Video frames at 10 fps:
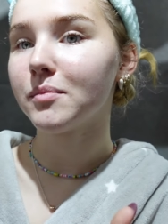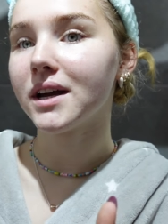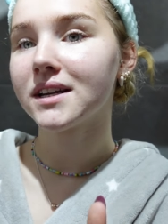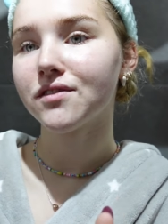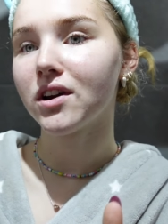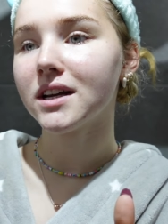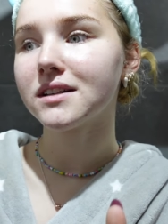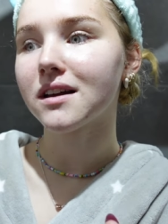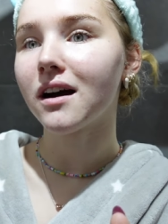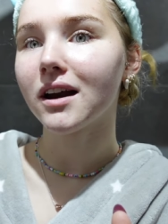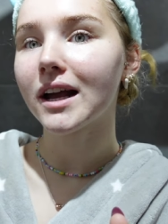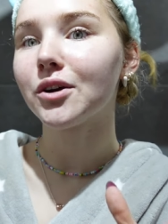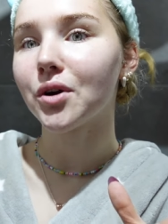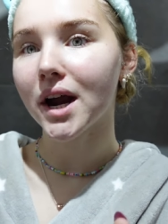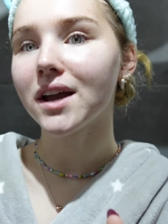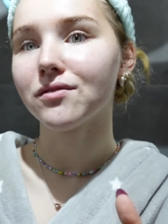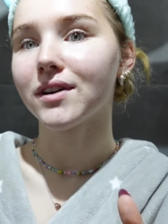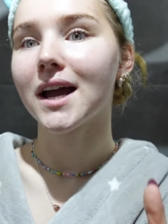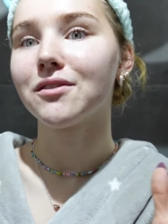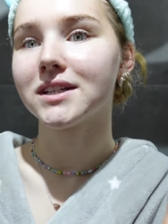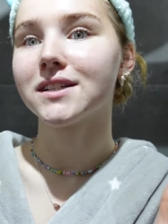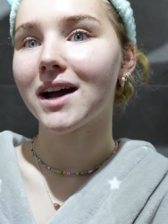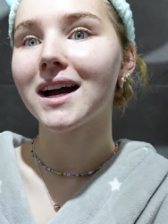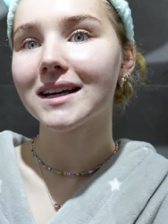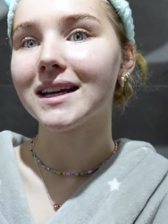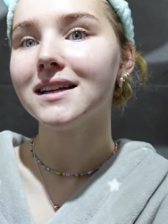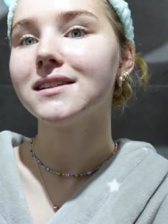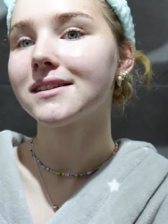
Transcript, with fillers: but exfoliants are like great for getting rid of acne,